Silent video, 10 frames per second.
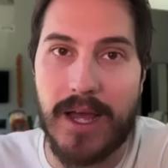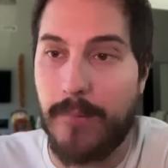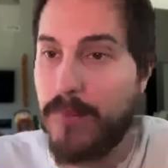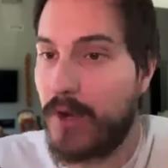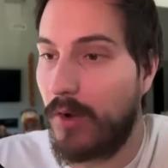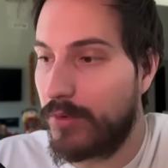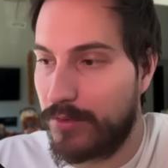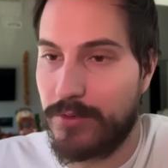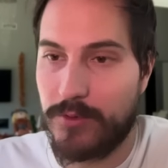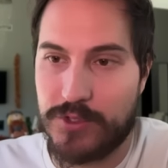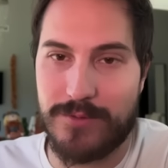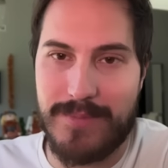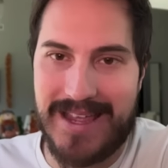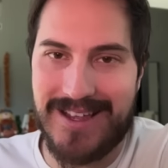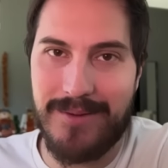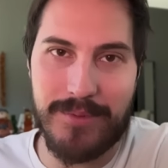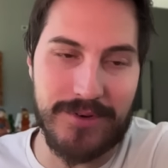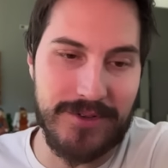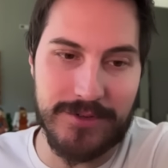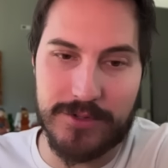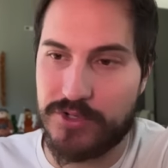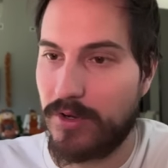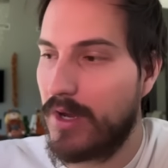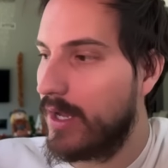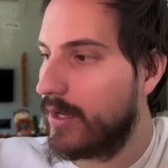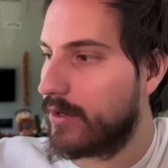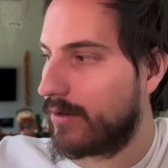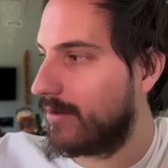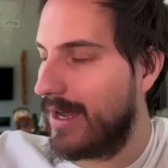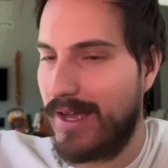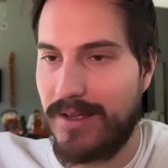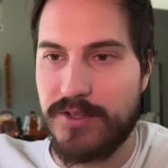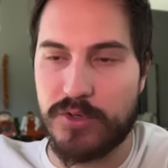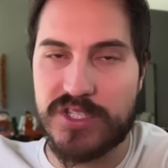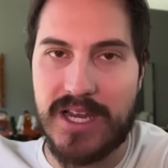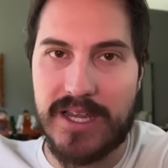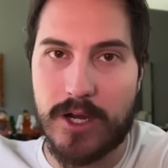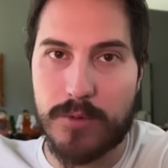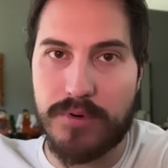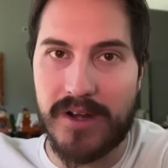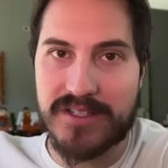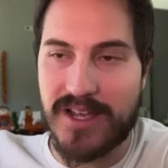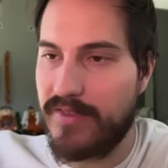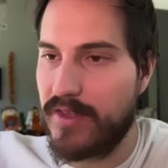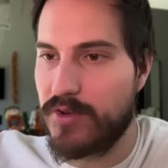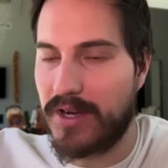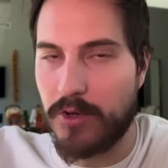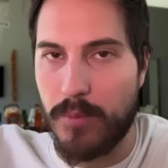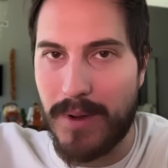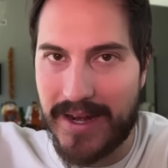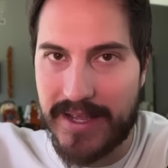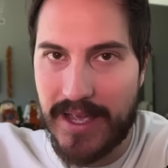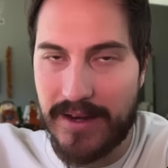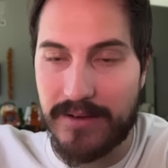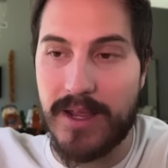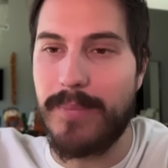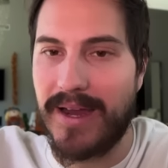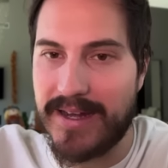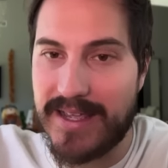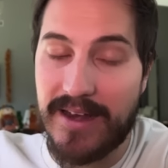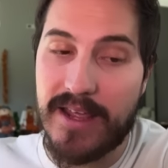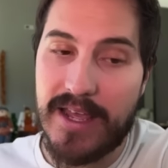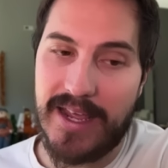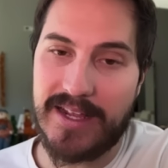You know, you use your makeup or you use your skincare products, and then you got to go buy it again and buy it again.